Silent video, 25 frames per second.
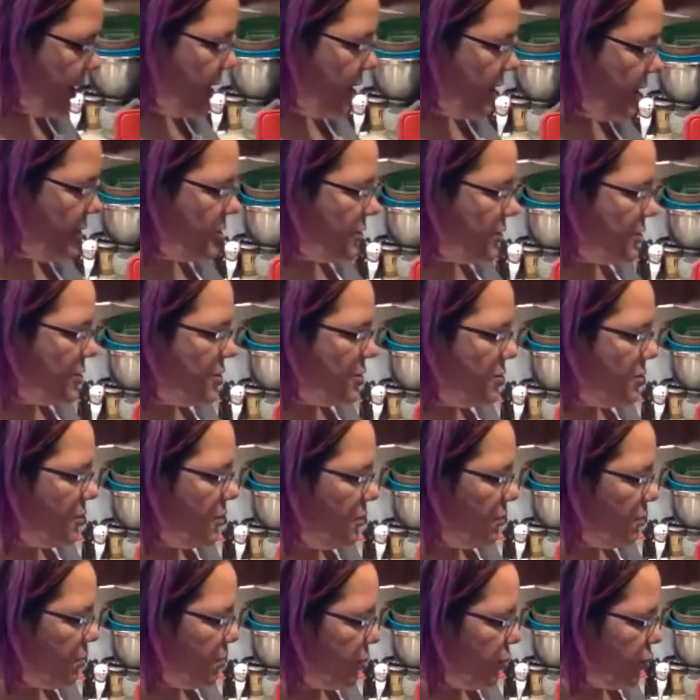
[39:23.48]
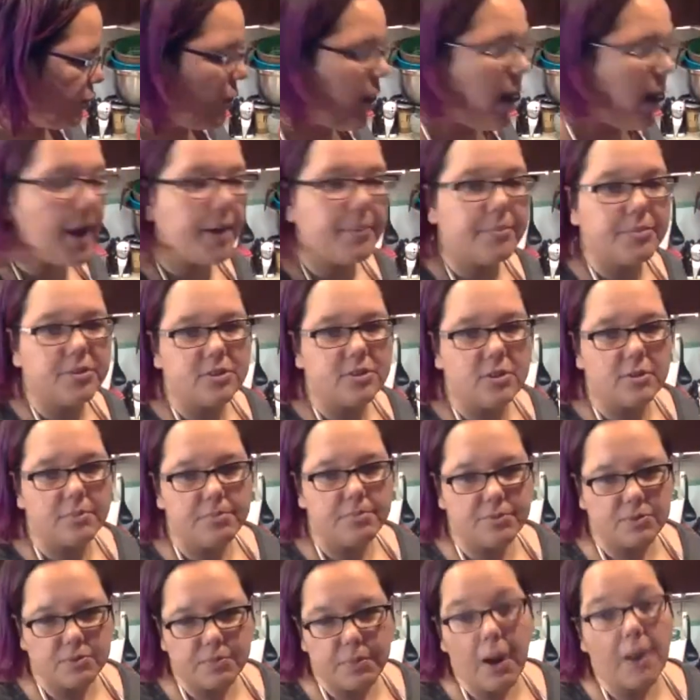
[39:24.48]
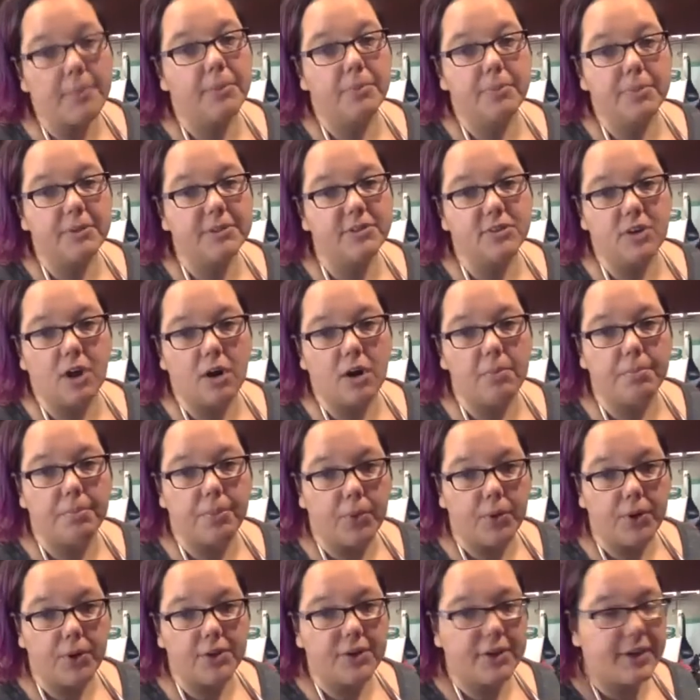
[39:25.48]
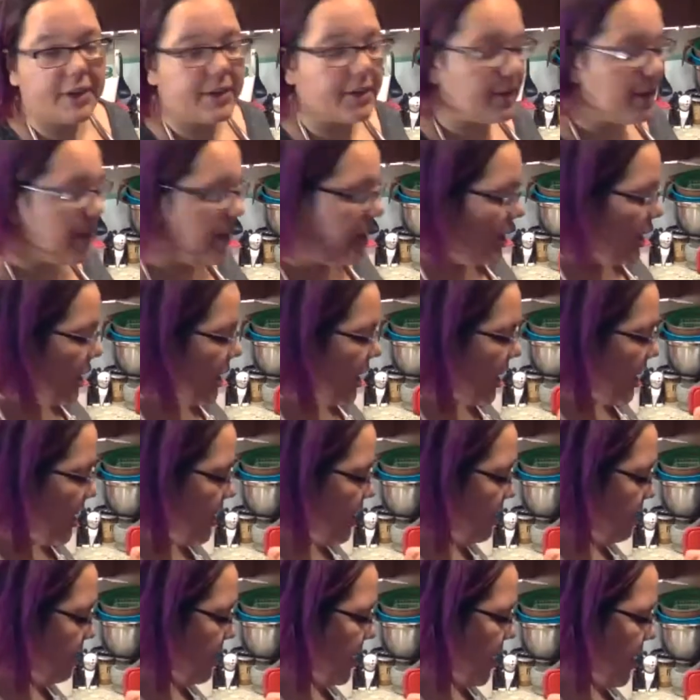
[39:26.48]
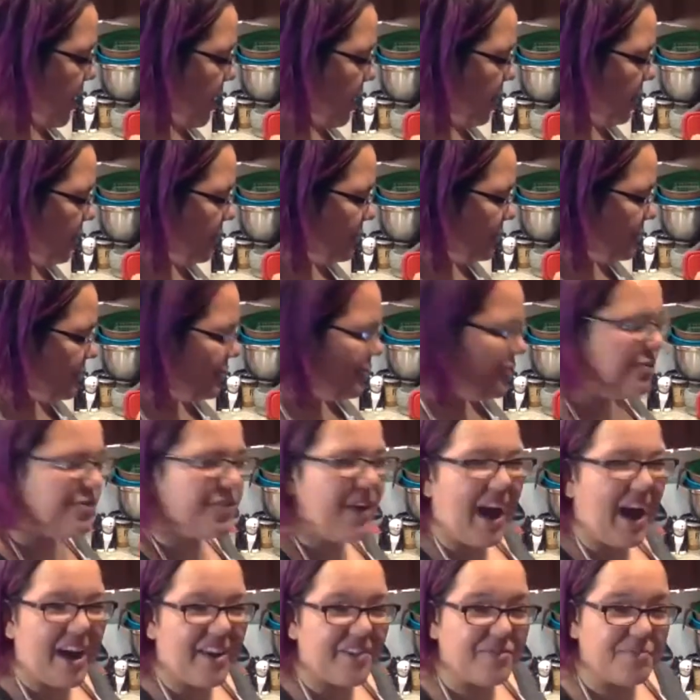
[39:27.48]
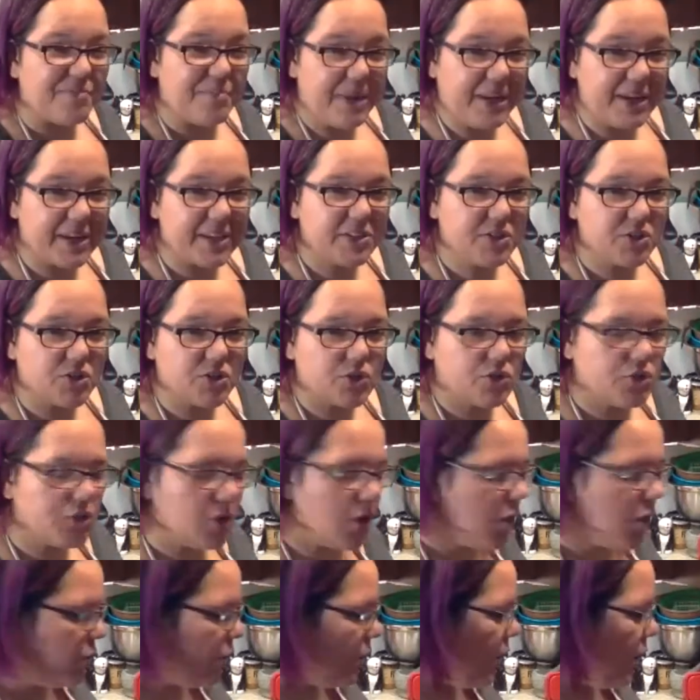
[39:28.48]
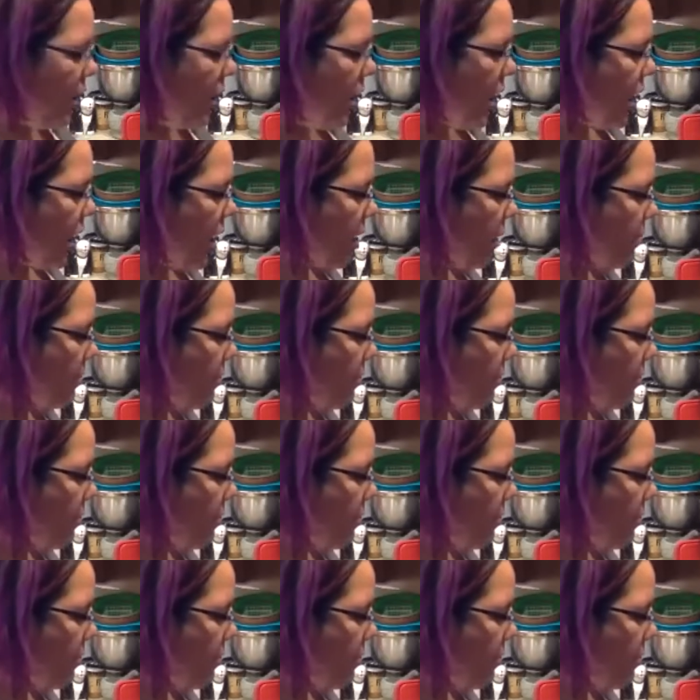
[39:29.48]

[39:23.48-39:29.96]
It's primed to probably start boiling in about five minutes or so. Um,